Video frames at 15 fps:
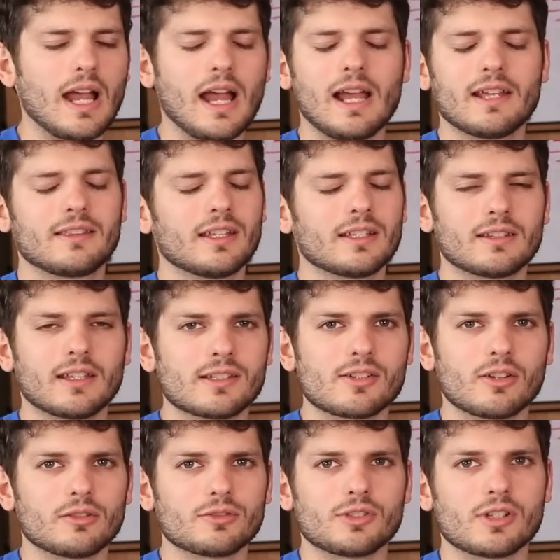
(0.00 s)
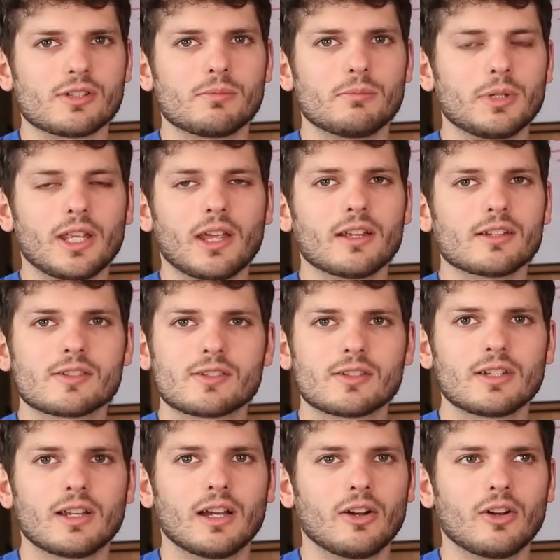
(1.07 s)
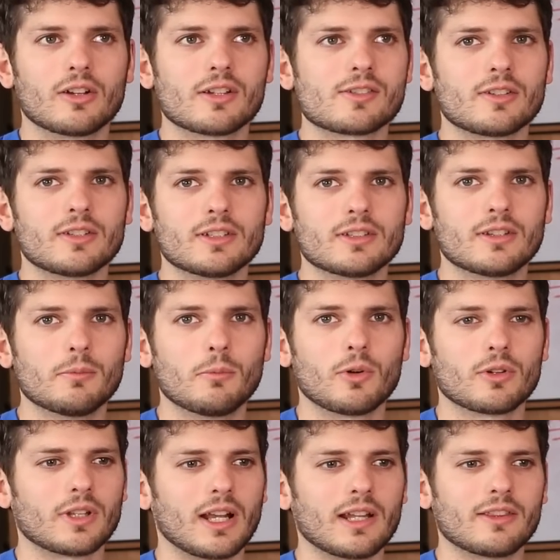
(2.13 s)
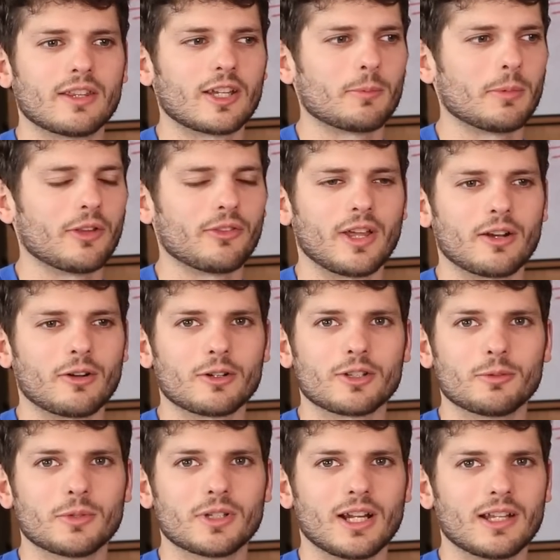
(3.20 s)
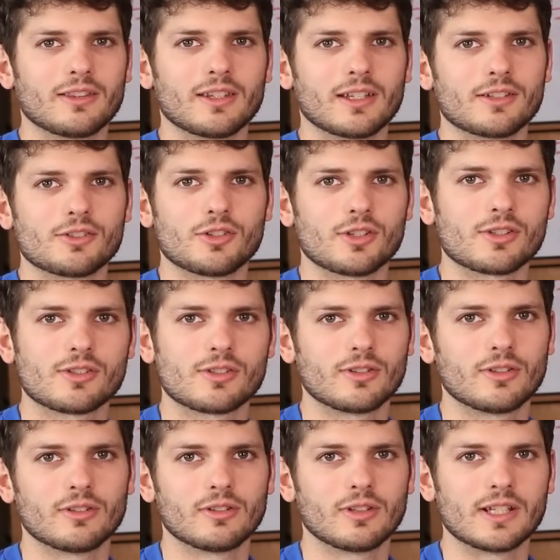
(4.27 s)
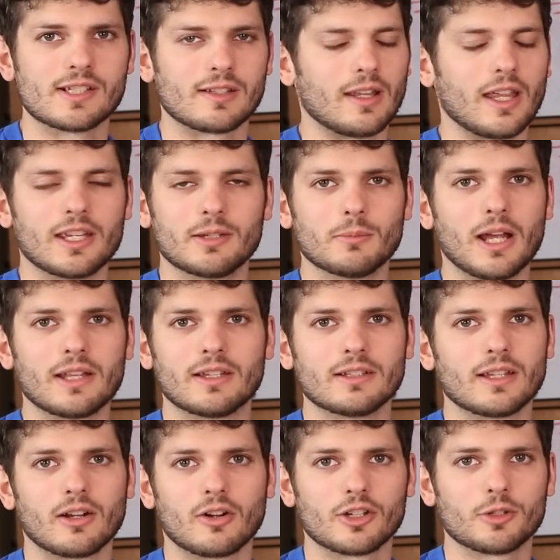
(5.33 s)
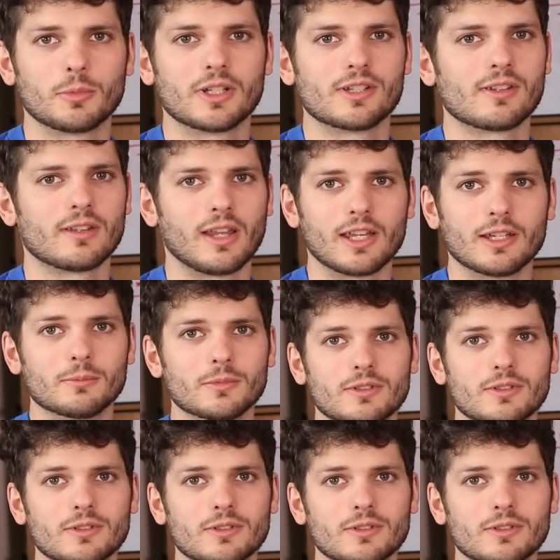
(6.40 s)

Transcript: I think that's all just BS. Honestly, the more that I think about that argument, I think it's lame. I think that argument is lame.